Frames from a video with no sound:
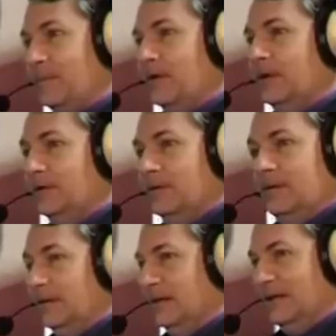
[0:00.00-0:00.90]
and
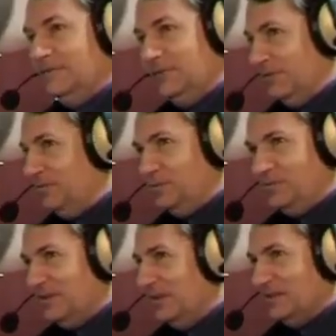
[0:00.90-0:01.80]
after a few
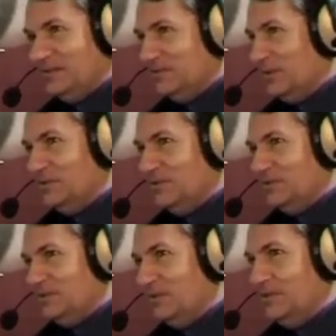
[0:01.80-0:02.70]
seconds watching
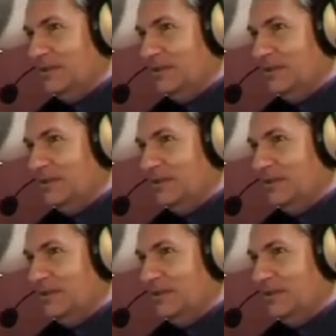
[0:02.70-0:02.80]
this film,